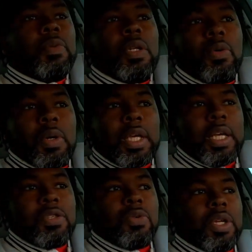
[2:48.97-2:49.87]
you know, when
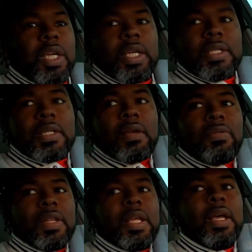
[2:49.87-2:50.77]
kids were kids and
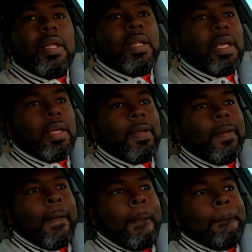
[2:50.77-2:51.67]
stuff like that, and they
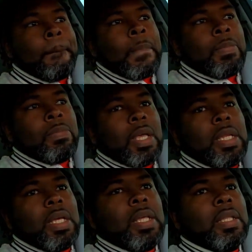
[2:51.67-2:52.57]

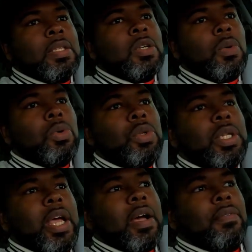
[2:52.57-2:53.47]
did that to someone who
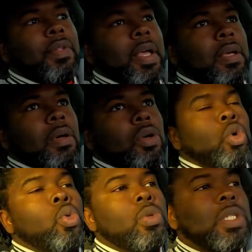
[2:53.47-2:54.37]
didn't have like
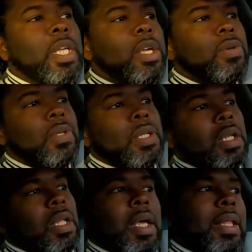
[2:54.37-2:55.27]
cool sneakers or
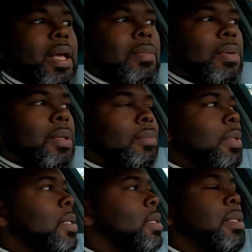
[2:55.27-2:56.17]
something like that. But
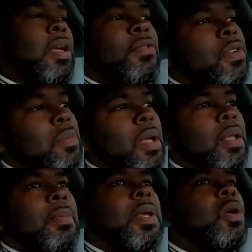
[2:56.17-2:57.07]
this is different,
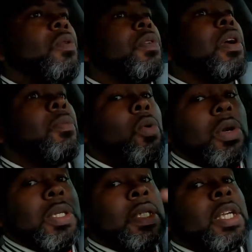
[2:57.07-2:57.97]
man. Let me go over here. I'm
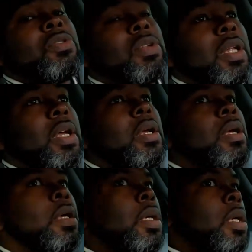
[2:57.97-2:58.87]
going to Cedric today.
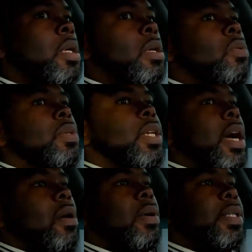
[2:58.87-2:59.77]
We'll see
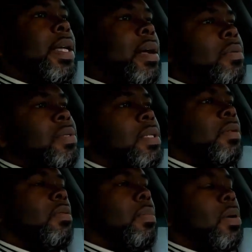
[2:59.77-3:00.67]
how it sounds
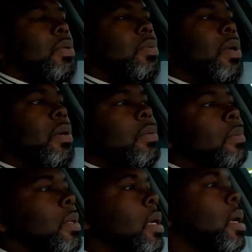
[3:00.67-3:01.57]
if the belt's better.
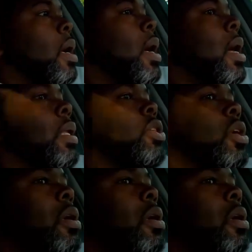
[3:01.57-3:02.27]
I'll holla at